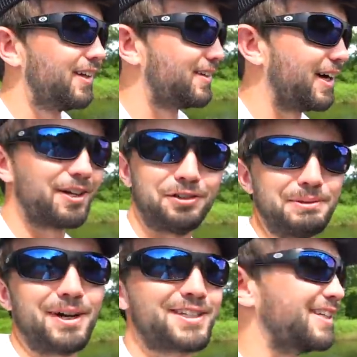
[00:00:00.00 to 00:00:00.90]
Not
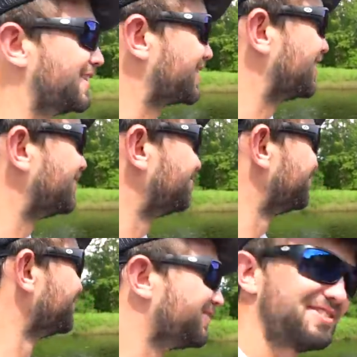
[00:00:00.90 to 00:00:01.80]
only muskies, so
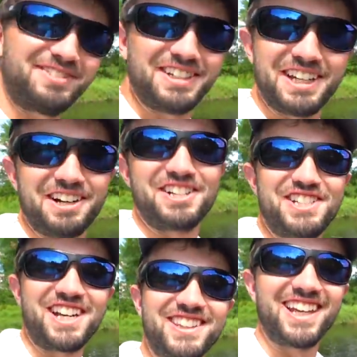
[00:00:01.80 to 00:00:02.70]
you can
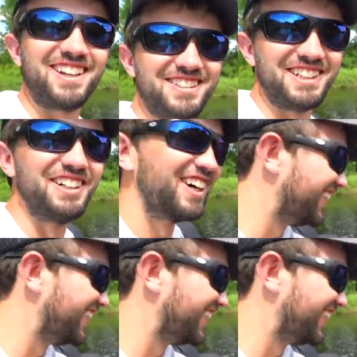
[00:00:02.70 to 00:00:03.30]
always check that out too.